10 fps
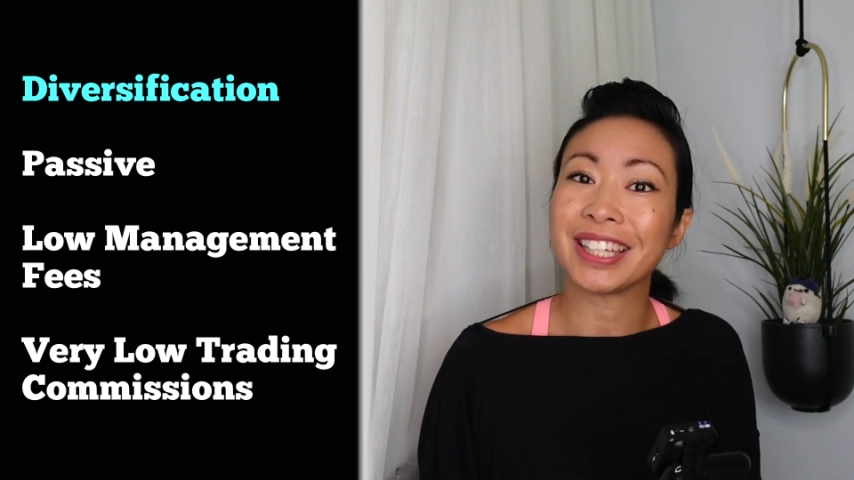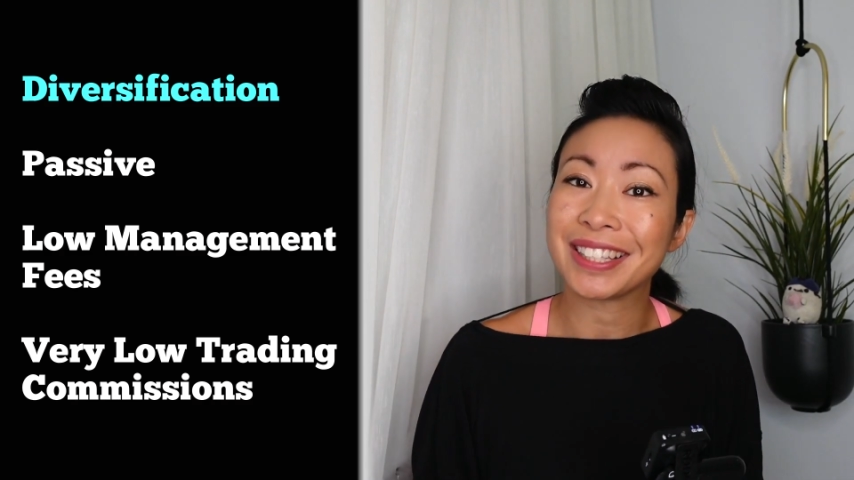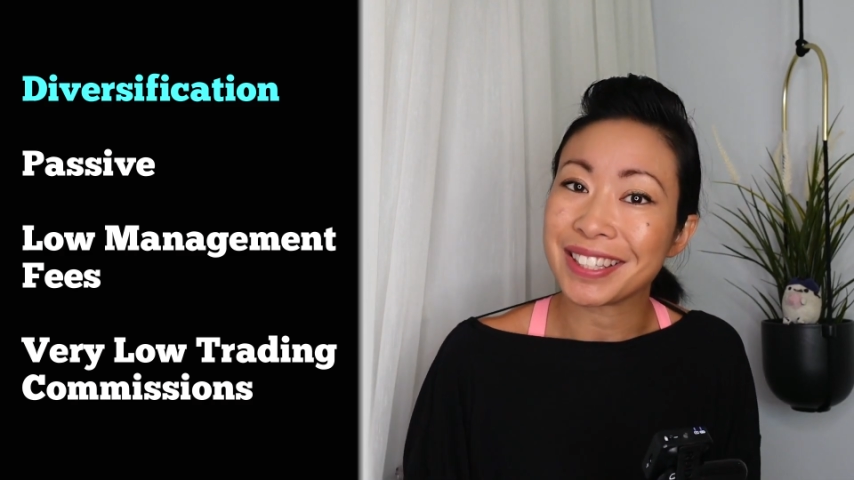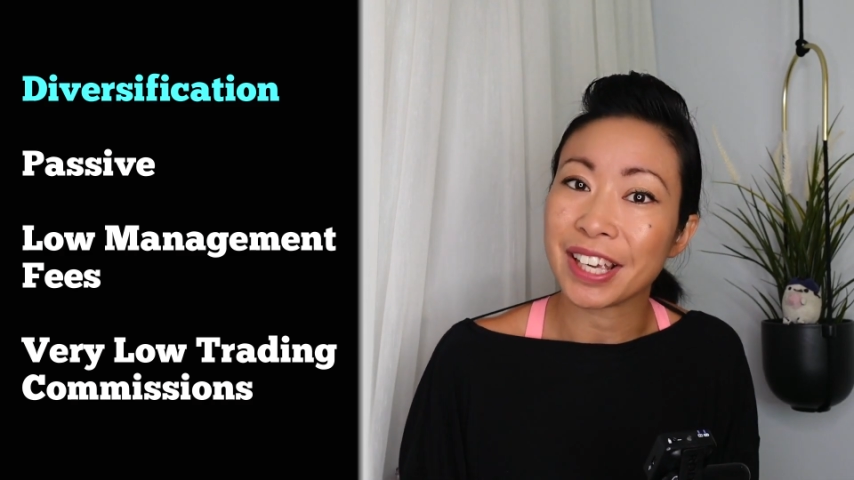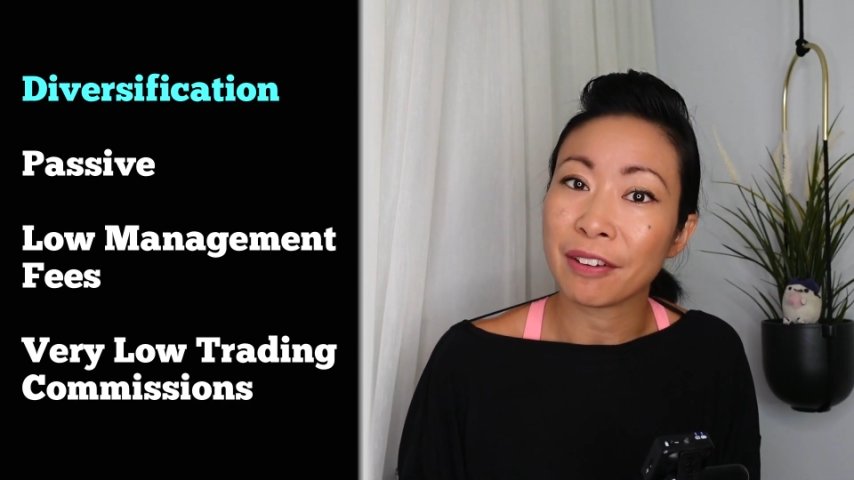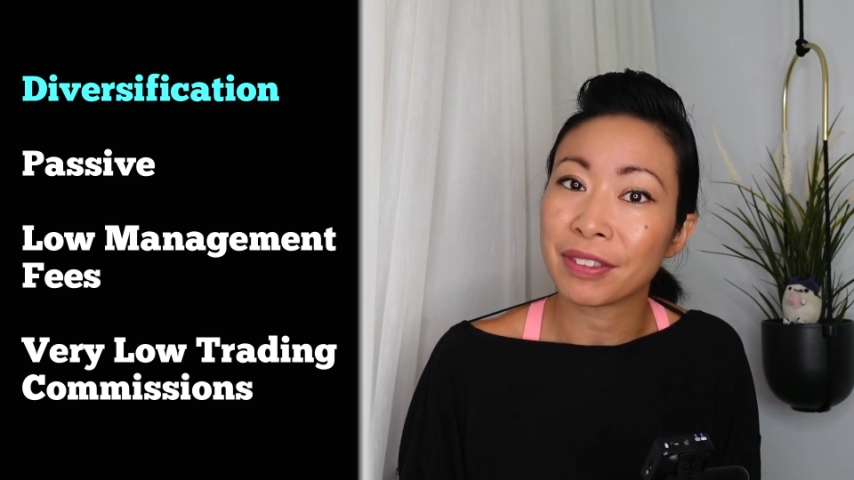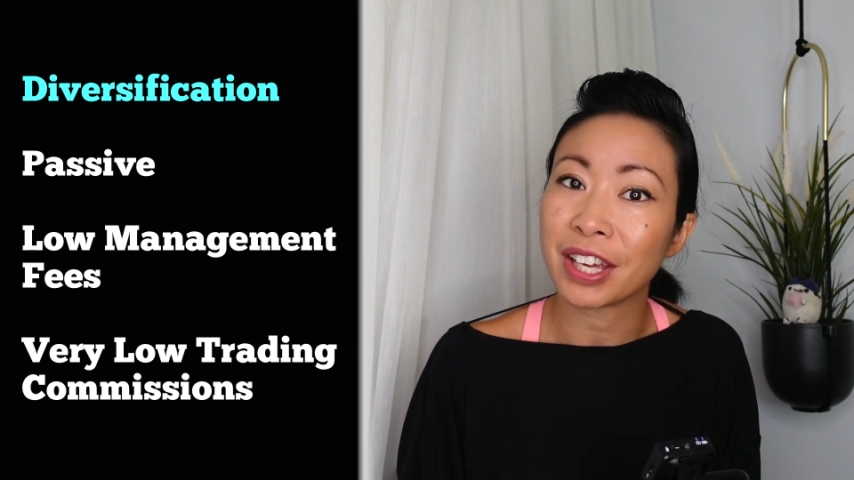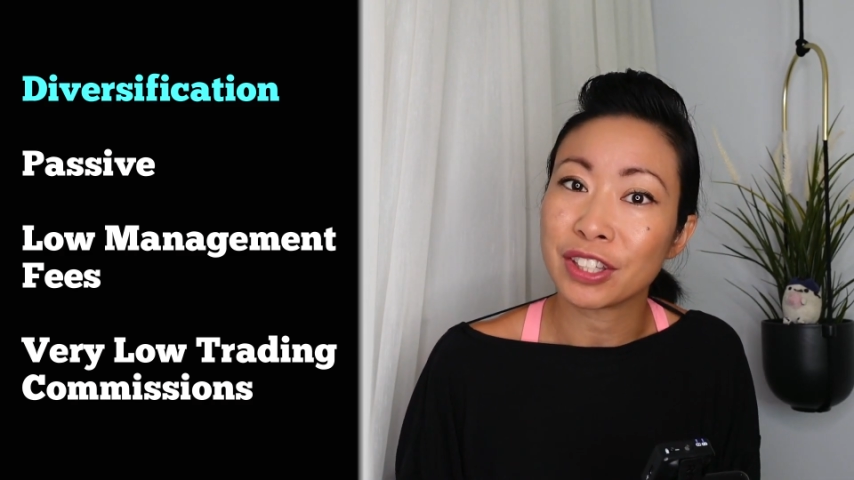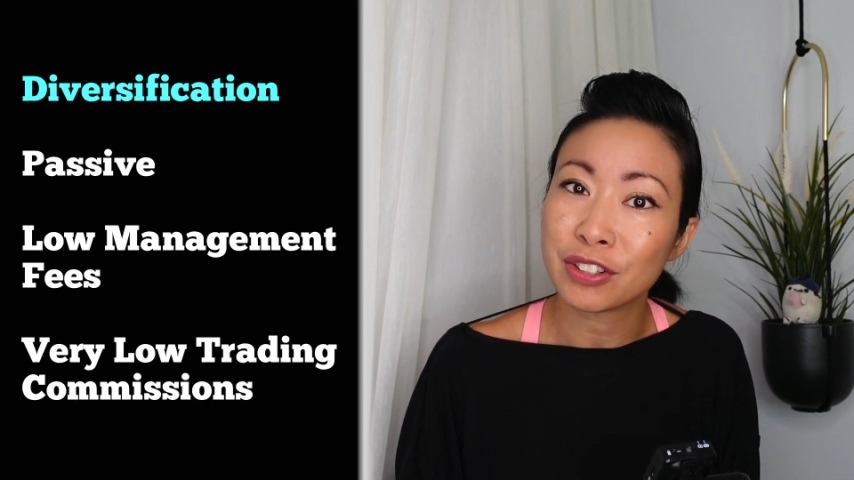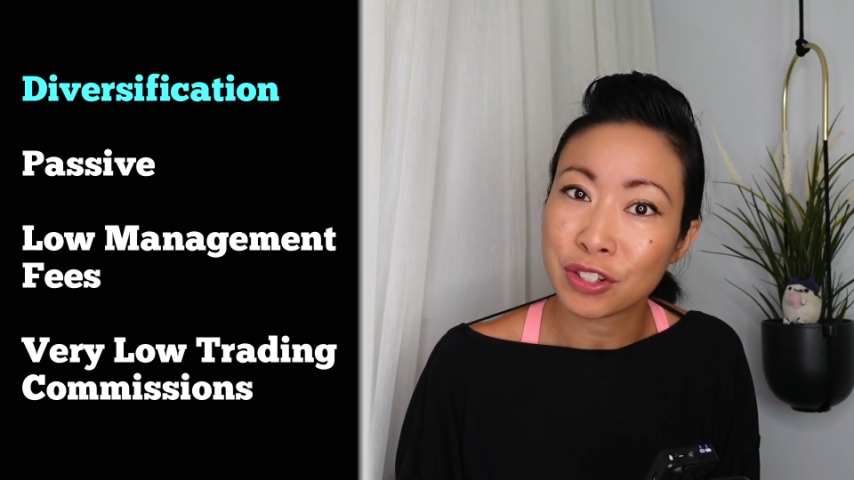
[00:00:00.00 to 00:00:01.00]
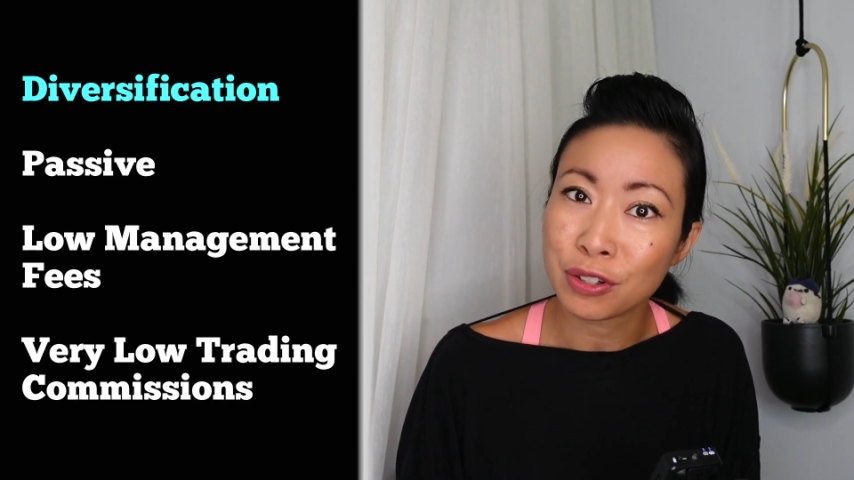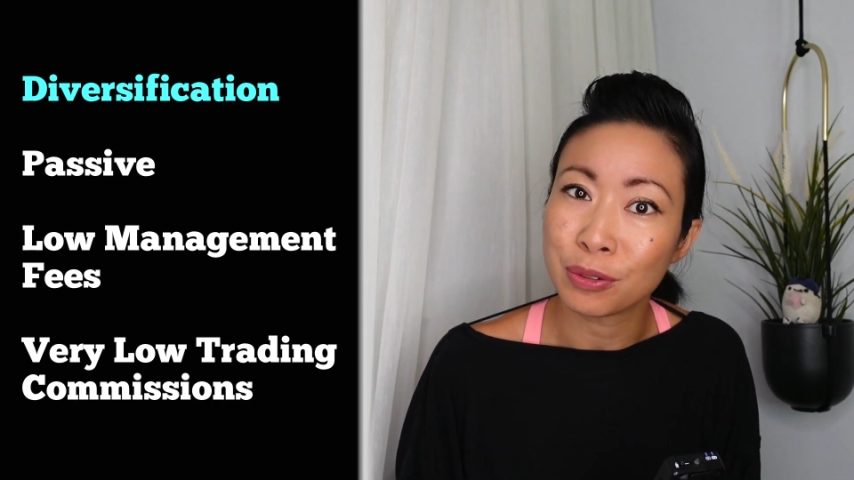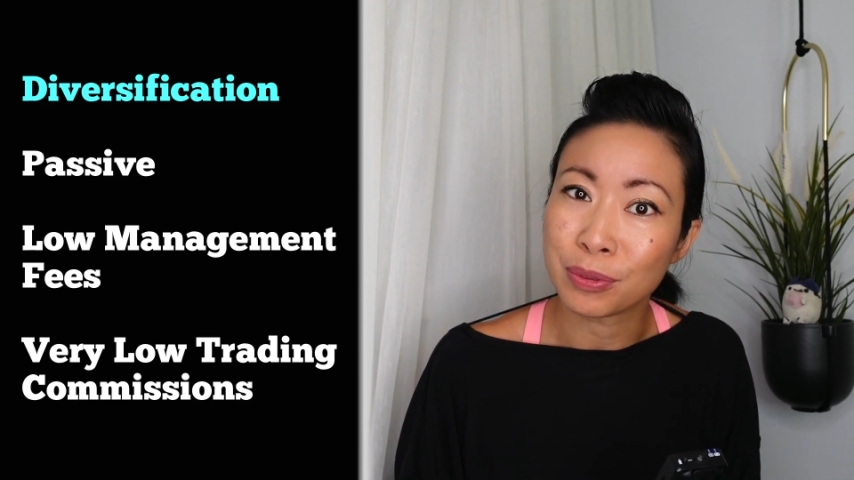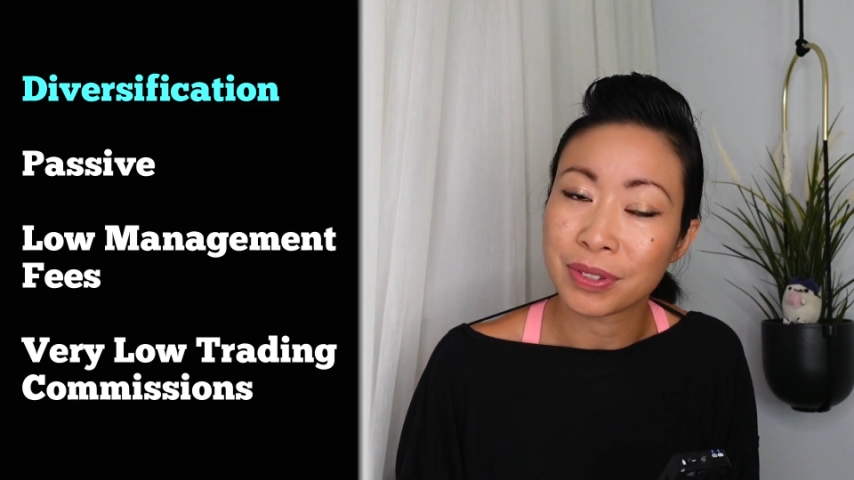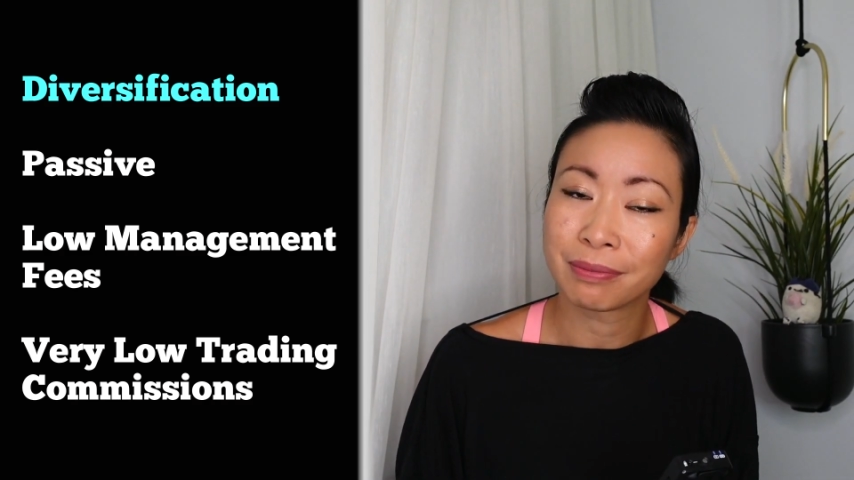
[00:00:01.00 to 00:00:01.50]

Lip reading: ETF that you choose.